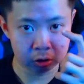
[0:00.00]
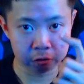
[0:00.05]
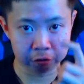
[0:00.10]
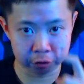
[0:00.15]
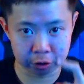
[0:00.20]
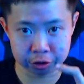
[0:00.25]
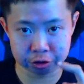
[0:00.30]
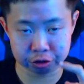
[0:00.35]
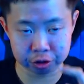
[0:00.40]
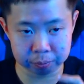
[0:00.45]

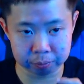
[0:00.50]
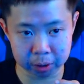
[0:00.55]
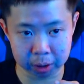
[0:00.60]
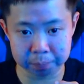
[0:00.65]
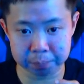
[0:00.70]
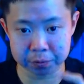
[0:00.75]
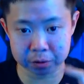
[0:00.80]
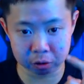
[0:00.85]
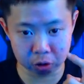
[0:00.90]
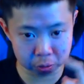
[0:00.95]
for
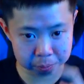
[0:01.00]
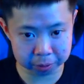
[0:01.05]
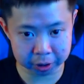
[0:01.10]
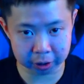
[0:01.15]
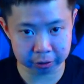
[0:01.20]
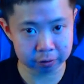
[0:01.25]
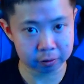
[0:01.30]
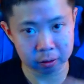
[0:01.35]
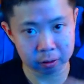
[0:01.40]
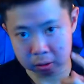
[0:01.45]
streamlabs
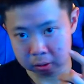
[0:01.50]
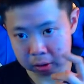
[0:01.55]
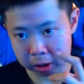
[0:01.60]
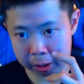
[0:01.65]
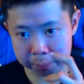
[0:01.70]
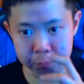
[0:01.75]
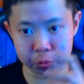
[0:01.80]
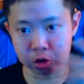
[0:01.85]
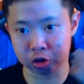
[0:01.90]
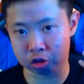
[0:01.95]
obs
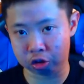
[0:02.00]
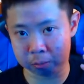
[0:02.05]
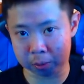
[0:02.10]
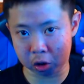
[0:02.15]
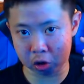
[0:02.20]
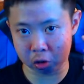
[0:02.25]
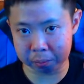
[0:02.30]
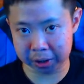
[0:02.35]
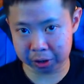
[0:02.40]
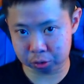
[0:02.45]
i'm not sure
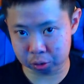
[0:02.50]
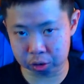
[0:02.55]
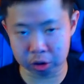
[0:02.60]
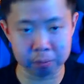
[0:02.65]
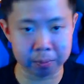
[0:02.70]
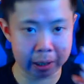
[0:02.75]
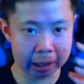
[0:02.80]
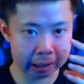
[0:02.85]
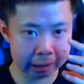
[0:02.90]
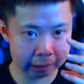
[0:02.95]
about obs studio
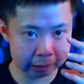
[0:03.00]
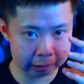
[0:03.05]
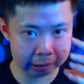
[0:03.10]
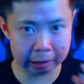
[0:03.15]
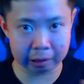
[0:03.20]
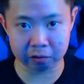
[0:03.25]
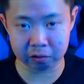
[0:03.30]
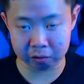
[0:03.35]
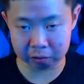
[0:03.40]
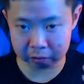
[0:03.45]
but i
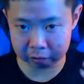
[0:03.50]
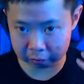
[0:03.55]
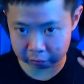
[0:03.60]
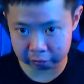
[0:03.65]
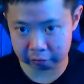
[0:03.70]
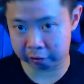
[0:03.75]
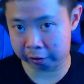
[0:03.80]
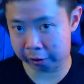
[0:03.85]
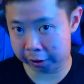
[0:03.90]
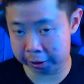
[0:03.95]
guess it's the
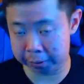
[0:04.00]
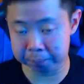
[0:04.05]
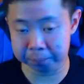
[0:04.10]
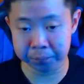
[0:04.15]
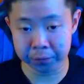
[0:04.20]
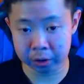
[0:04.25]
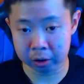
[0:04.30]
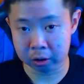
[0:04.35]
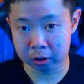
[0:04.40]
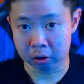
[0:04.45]
same
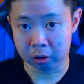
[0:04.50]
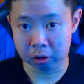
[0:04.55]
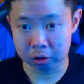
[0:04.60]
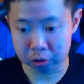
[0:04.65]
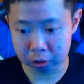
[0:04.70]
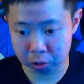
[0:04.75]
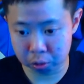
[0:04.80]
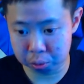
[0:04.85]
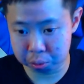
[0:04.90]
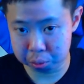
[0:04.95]

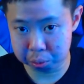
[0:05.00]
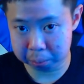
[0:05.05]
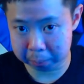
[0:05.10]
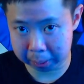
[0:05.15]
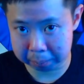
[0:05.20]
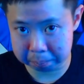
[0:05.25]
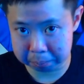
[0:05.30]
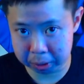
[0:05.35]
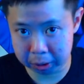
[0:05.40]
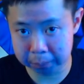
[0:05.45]
so
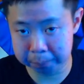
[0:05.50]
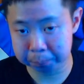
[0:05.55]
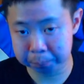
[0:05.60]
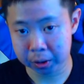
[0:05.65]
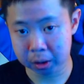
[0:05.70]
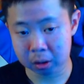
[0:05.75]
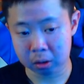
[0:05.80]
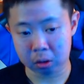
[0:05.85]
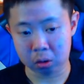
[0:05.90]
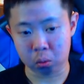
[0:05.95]
remember,
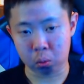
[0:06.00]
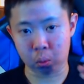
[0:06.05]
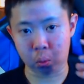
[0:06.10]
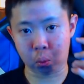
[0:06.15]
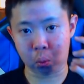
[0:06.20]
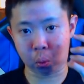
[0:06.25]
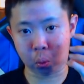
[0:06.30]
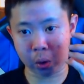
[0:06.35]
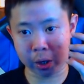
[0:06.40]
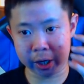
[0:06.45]

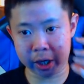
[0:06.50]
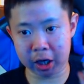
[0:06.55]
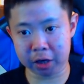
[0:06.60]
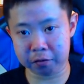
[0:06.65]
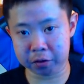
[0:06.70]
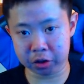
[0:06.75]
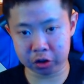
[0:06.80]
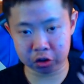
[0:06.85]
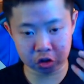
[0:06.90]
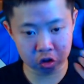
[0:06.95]

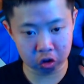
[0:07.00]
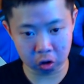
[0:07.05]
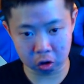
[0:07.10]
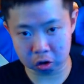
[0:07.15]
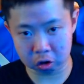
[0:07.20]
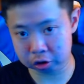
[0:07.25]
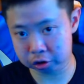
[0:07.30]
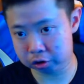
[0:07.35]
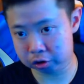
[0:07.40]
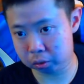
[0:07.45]
whatever
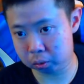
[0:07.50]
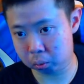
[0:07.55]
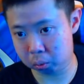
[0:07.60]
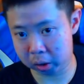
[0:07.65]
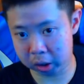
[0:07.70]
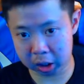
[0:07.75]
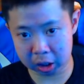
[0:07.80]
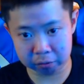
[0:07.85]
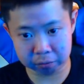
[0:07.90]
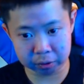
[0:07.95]
source,
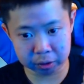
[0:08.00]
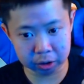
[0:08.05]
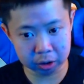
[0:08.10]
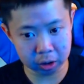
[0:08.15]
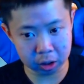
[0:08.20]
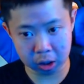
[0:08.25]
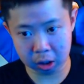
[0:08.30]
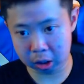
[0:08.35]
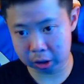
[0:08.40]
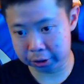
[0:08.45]
whatever
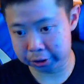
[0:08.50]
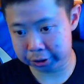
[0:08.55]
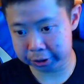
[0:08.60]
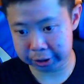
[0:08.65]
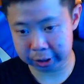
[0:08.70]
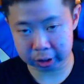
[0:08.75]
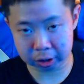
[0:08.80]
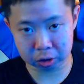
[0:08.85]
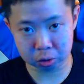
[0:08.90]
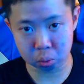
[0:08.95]
alert
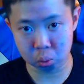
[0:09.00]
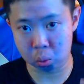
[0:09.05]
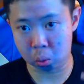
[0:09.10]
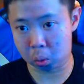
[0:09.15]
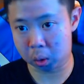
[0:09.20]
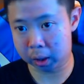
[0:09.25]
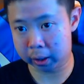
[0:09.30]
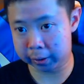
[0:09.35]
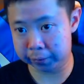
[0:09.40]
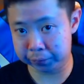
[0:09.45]
that you
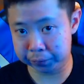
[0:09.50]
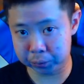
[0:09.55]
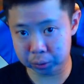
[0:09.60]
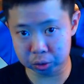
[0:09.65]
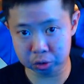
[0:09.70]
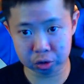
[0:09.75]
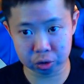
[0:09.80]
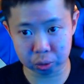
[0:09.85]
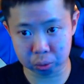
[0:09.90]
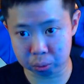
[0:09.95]
want to
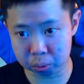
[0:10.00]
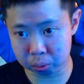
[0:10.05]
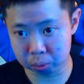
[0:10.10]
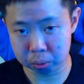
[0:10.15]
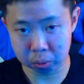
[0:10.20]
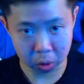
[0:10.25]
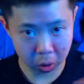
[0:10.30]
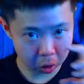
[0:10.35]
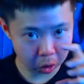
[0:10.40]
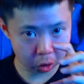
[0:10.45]
show
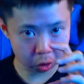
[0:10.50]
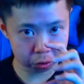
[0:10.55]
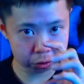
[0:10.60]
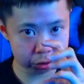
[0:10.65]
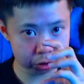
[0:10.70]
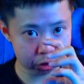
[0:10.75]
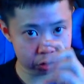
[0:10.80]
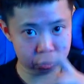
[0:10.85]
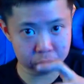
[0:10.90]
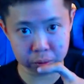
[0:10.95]
on
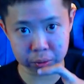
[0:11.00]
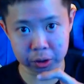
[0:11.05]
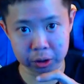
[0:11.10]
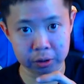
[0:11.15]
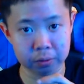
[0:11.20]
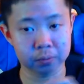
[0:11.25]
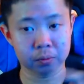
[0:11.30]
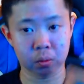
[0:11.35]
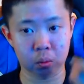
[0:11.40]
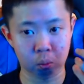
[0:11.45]
the
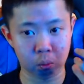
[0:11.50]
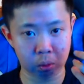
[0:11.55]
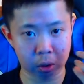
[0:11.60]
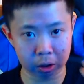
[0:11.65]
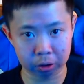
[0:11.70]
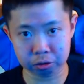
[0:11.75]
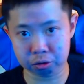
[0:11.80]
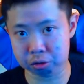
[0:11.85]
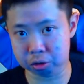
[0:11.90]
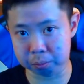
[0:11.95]
screen
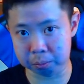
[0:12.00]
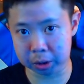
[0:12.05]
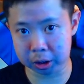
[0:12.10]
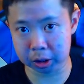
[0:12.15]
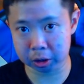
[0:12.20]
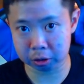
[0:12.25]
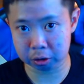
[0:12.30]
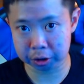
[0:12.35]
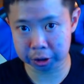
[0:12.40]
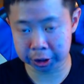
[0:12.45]
while
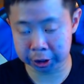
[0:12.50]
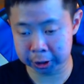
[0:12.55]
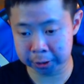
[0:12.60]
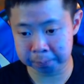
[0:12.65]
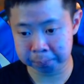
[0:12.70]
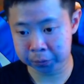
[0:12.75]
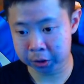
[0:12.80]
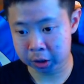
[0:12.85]
streaming, okay,